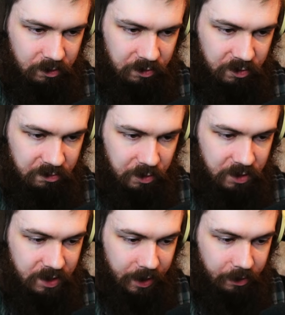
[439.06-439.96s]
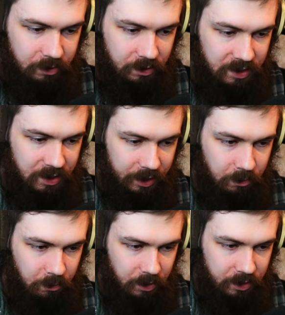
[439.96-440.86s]
for the first sound. And the
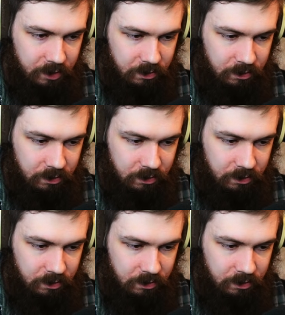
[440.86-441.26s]
second one,